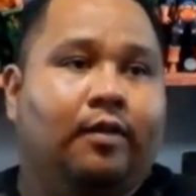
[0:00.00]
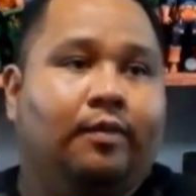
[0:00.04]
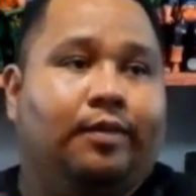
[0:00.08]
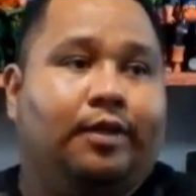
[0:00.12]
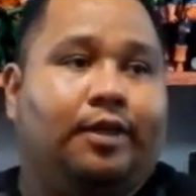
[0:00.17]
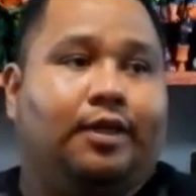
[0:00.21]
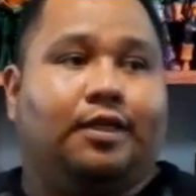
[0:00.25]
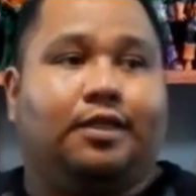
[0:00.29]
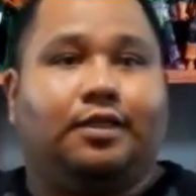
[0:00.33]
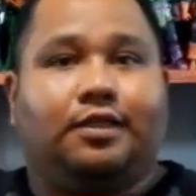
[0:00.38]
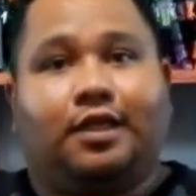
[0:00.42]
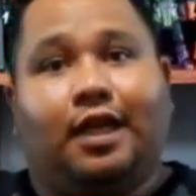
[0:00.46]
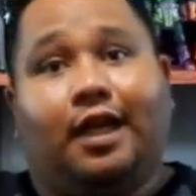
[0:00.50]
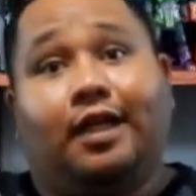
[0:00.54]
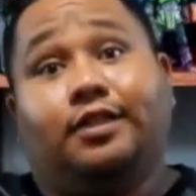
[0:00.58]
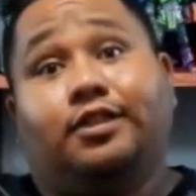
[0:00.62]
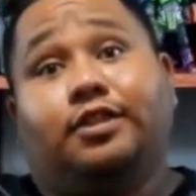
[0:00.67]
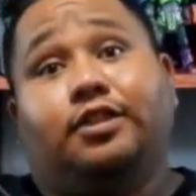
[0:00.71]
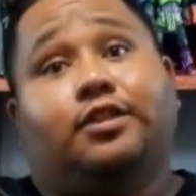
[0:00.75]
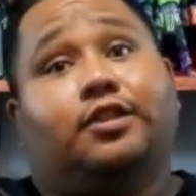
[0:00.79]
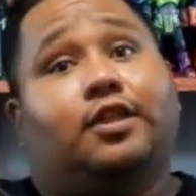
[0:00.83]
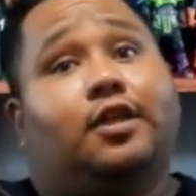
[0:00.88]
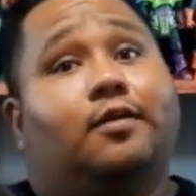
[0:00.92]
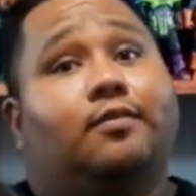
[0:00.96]
because I
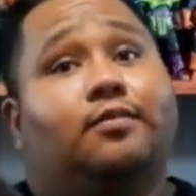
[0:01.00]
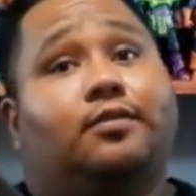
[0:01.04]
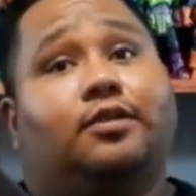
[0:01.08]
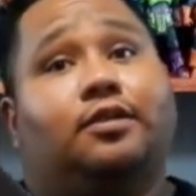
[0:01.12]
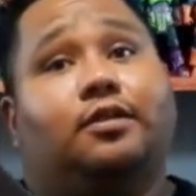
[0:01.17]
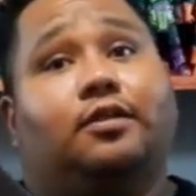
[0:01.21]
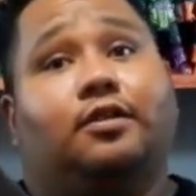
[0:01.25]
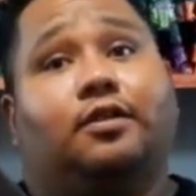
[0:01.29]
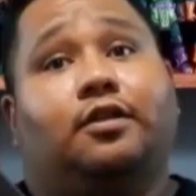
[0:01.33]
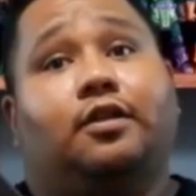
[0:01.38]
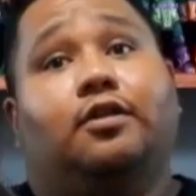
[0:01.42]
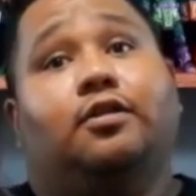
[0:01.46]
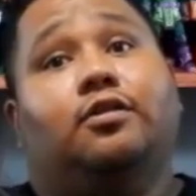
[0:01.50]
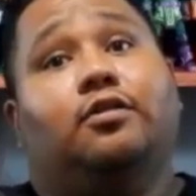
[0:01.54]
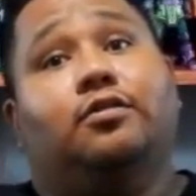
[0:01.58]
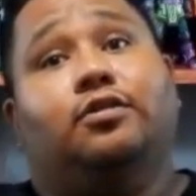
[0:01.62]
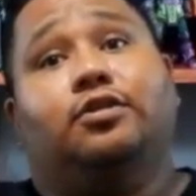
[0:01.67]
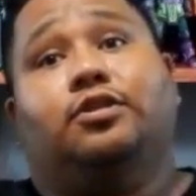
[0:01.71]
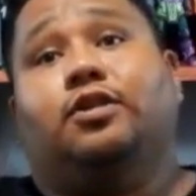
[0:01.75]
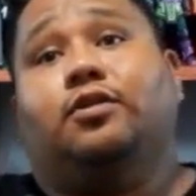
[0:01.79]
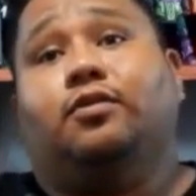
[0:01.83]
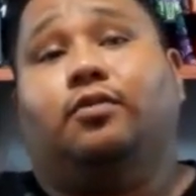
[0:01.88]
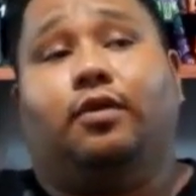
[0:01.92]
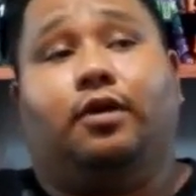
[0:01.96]
just come to the
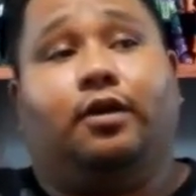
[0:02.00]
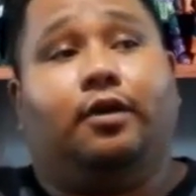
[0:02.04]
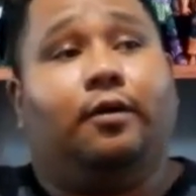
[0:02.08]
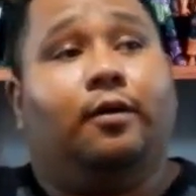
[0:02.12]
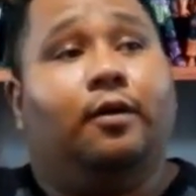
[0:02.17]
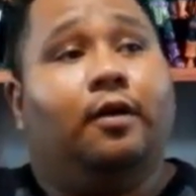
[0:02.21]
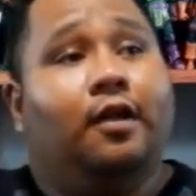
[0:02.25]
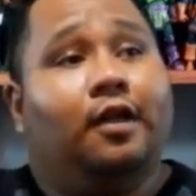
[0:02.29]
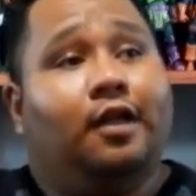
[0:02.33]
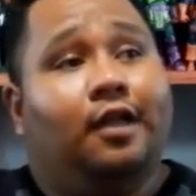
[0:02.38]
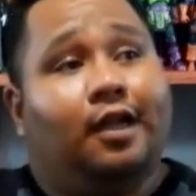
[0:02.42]
conclusion where